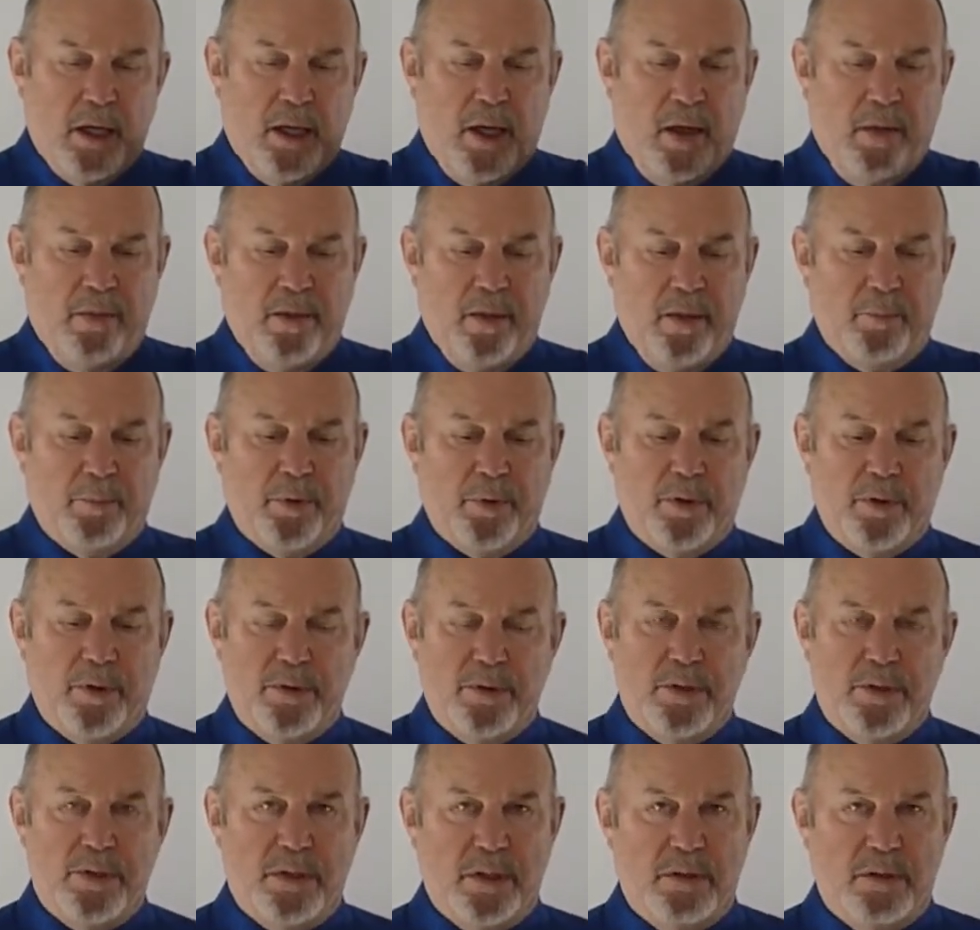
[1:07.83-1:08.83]
and then
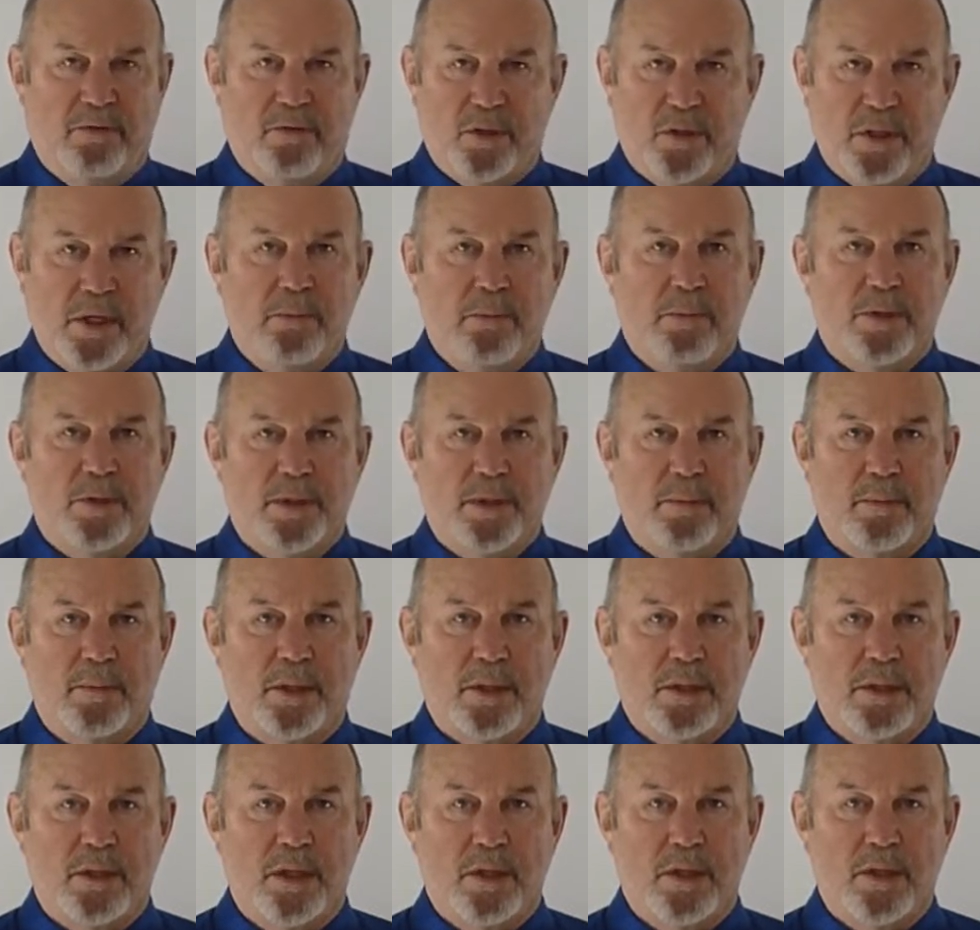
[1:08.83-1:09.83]
produces the vertebral
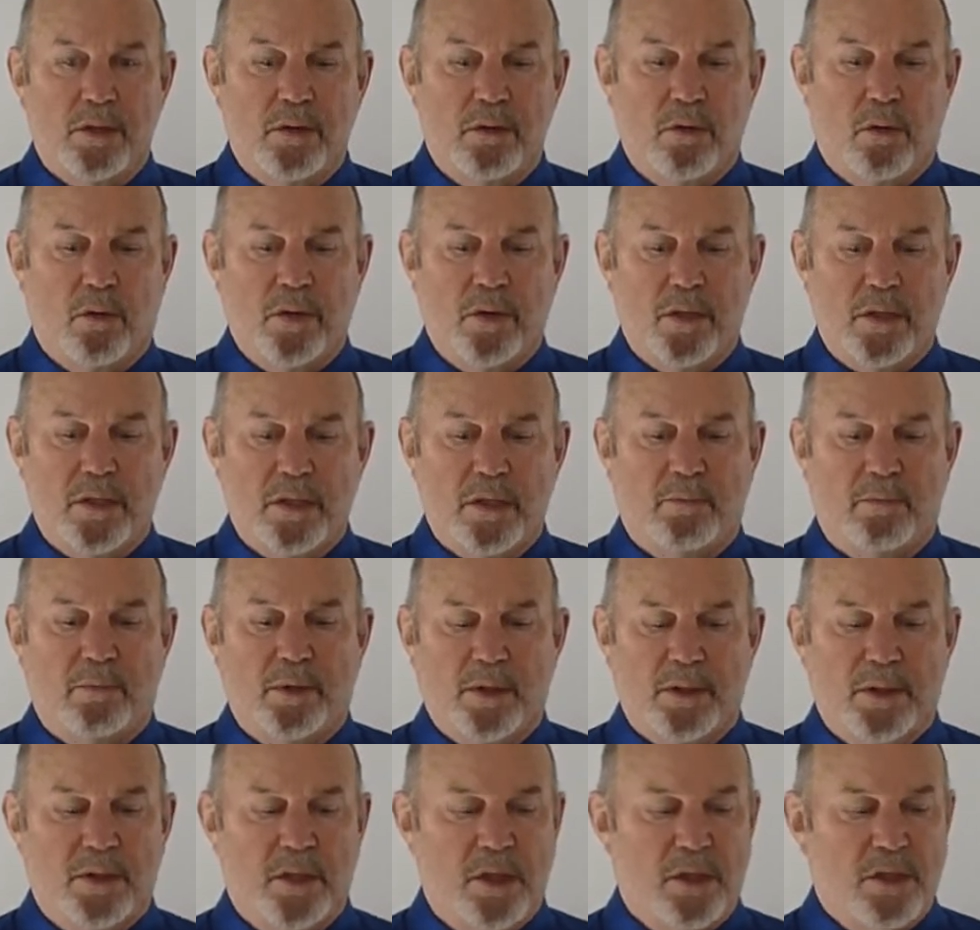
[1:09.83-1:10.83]
subluxation or the
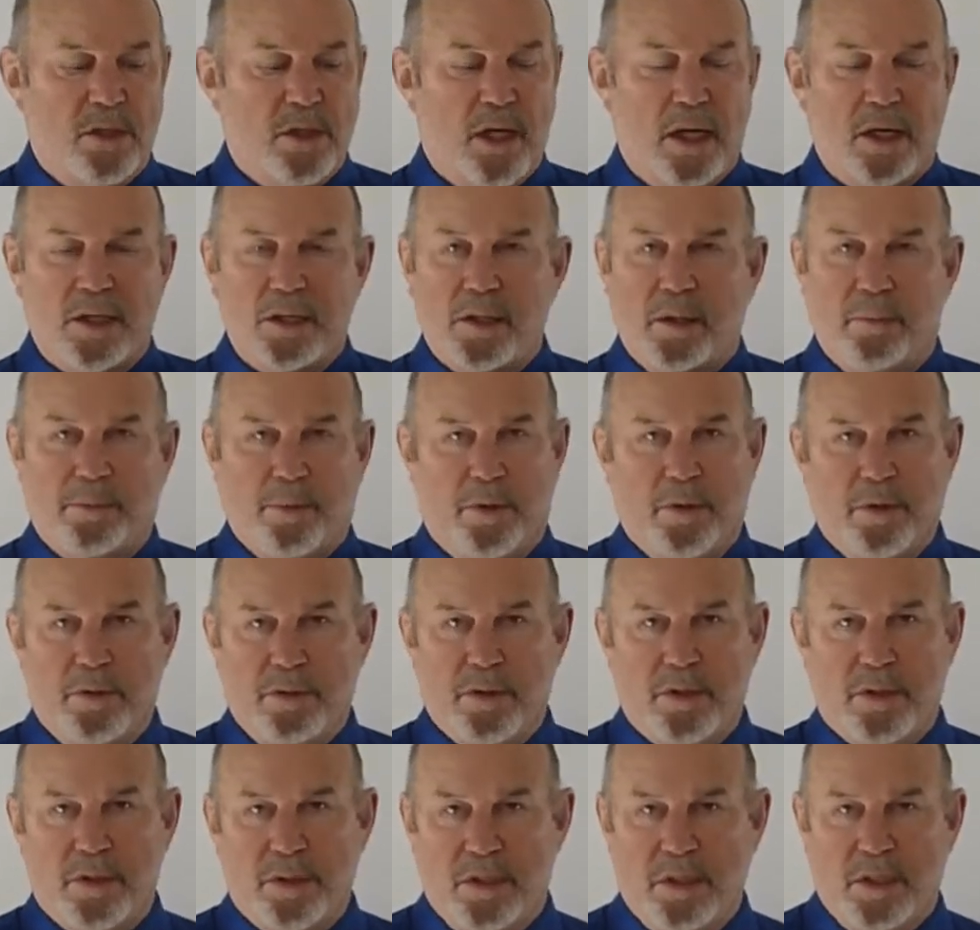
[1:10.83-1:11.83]
subluxation actually
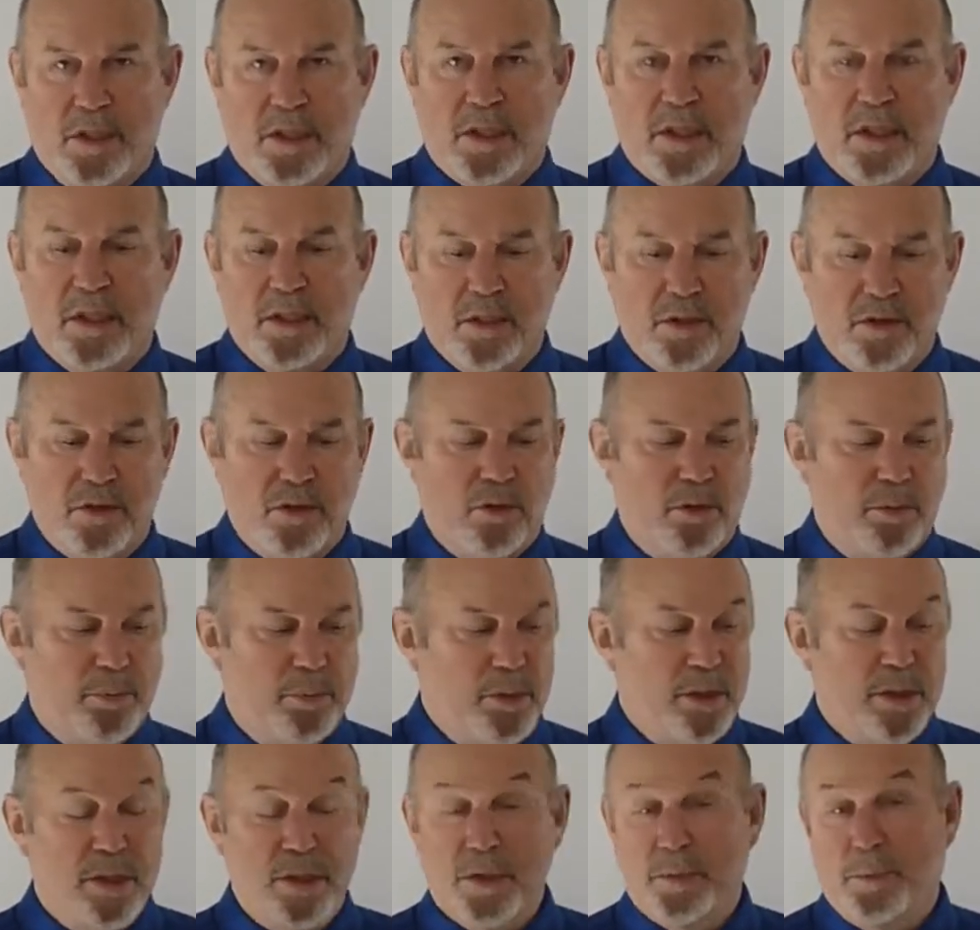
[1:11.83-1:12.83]
produces this condition or
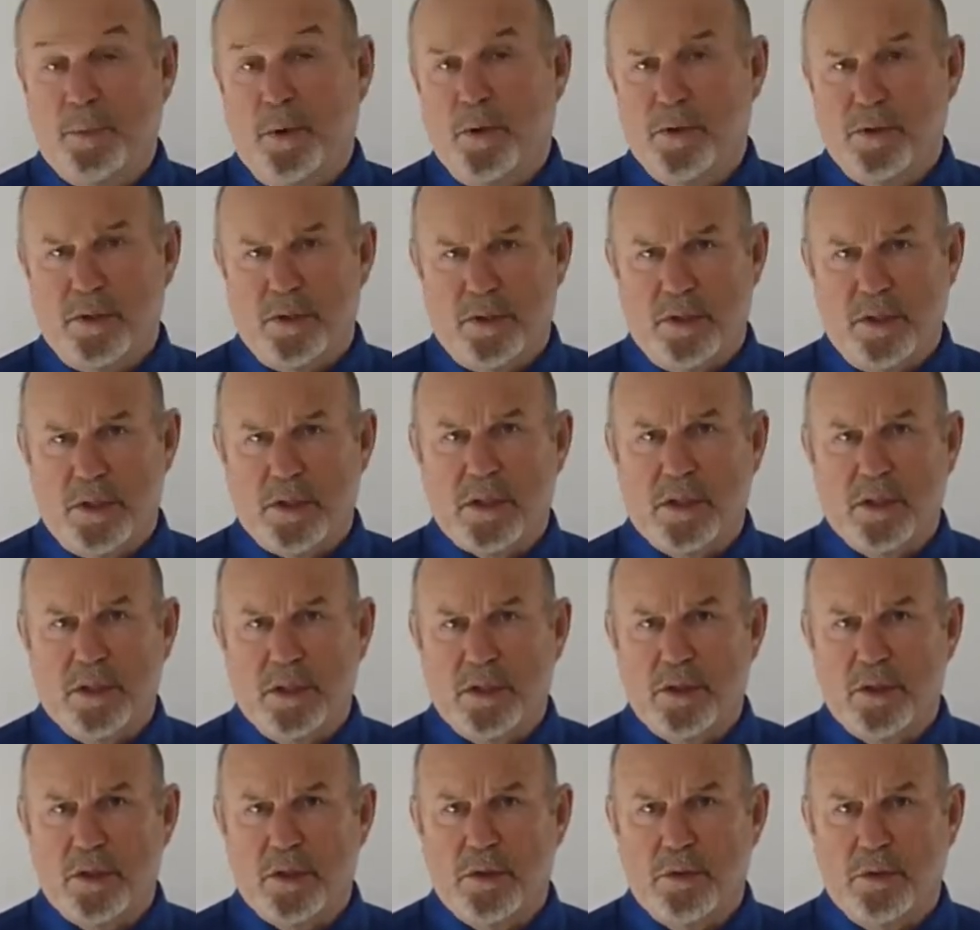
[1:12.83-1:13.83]
predisposes this
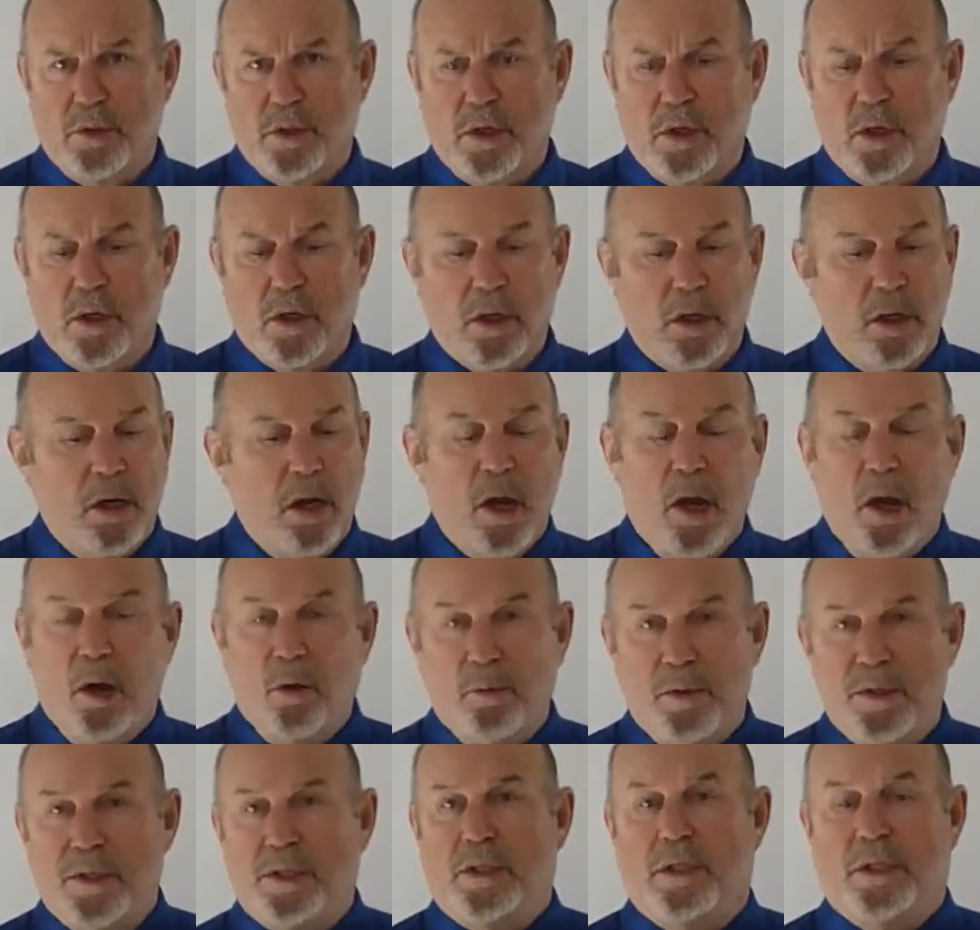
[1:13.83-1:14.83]
condition to occur,
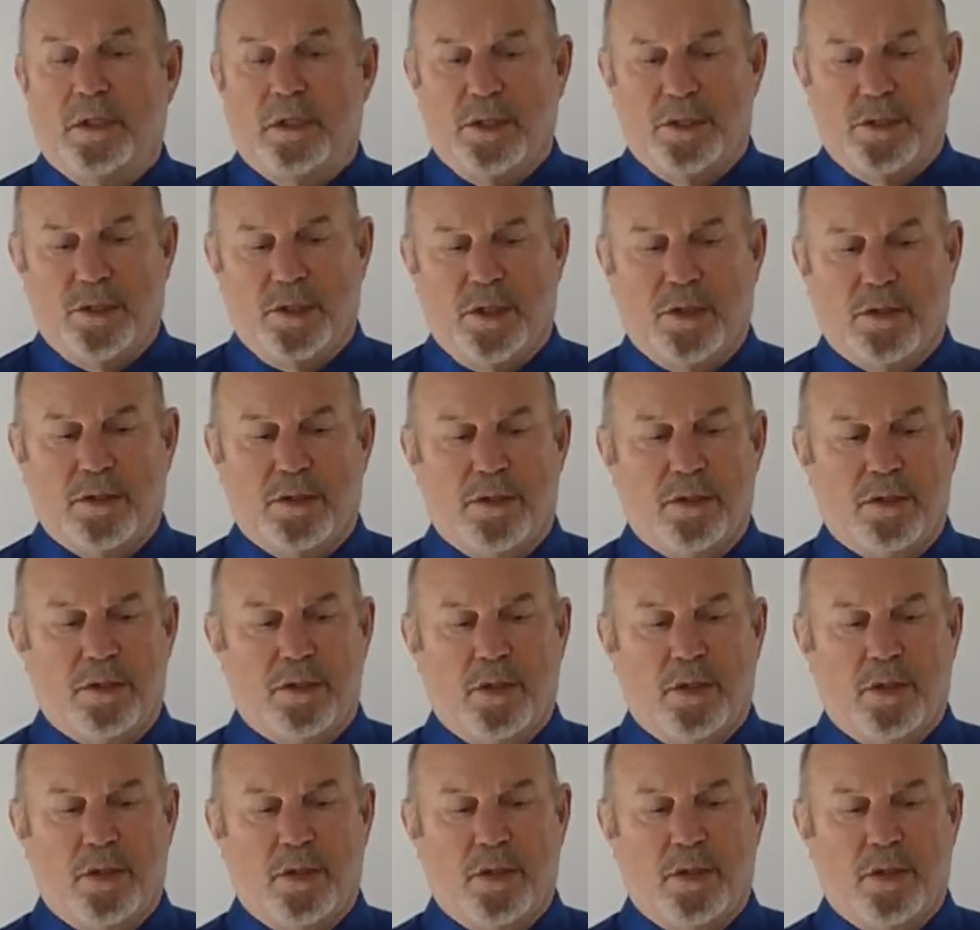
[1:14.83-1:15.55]
we still adjust it.